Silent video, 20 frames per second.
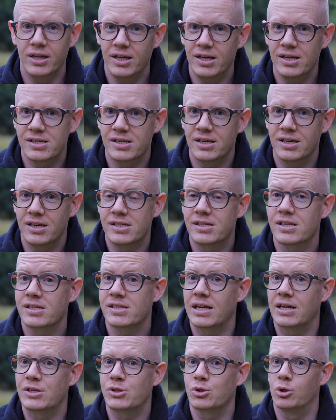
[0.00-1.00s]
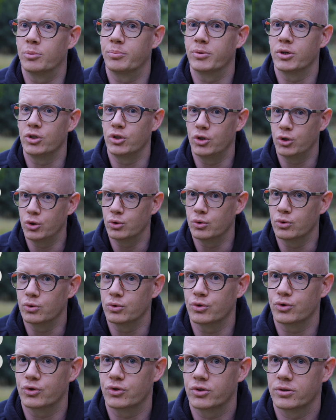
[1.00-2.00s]
and easy to set up and
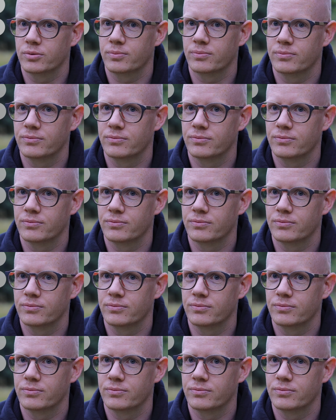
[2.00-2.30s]
use.